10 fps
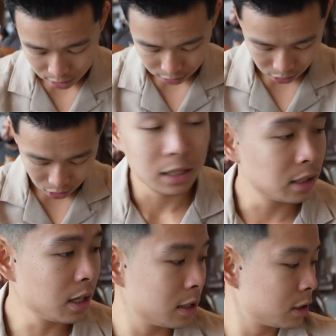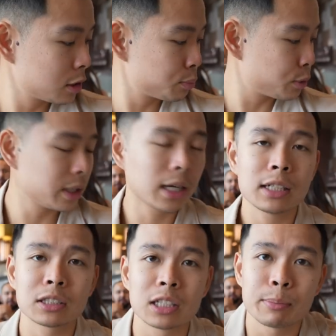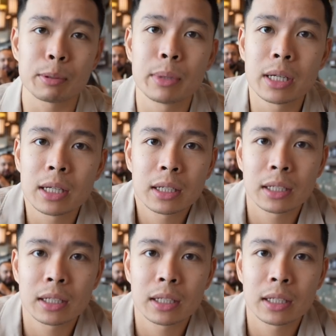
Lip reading: So yeah, it looks pretty nice, keeping me